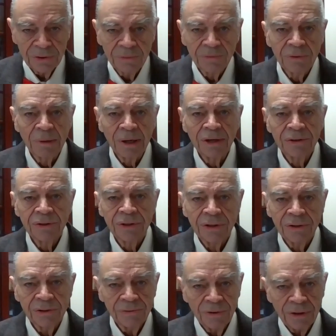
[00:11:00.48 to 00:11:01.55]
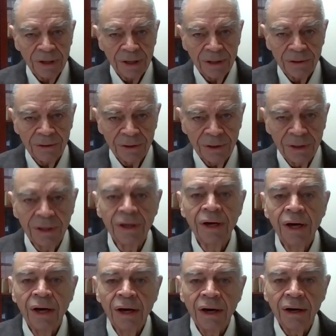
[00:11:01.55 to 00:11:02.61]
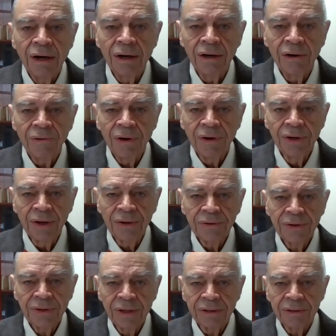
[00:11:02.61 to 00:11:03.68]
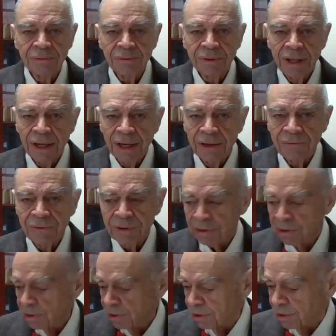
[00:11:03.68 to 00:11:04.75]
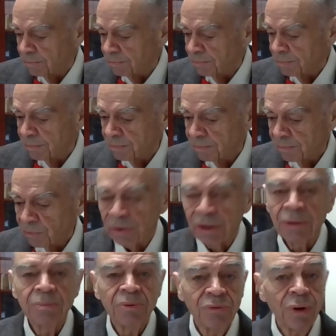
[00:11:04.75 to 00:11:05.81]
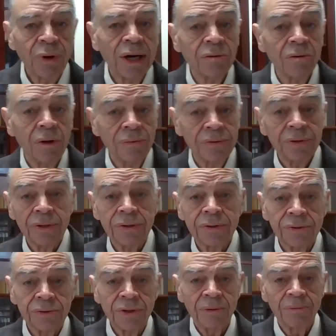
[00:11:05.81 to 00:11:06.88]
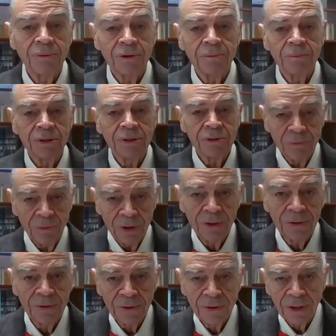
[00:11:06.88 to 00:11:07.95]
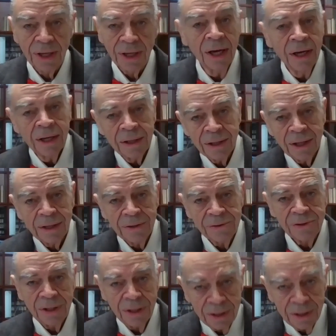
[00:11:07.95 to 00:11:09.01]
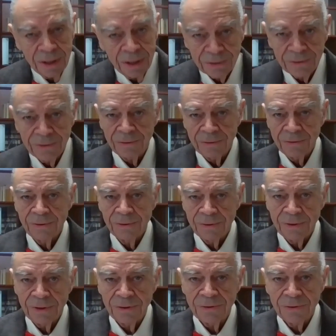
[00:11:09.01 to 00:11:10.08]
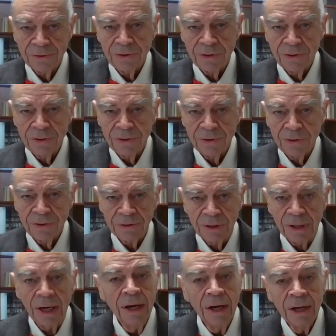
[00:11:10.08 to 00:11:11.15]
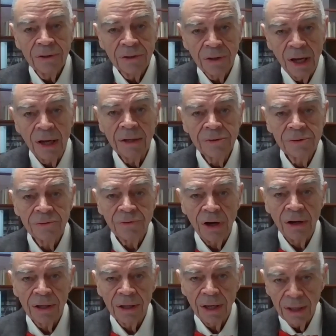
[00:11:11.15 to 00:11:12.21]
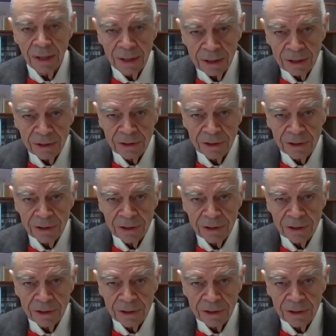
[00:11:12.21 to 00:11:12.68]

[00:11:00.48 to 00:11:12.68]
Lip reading: information is very good. Another thing that we have that, well, before I go off census, I want to mention one other thing, and that is indexes to census information. There are lots of online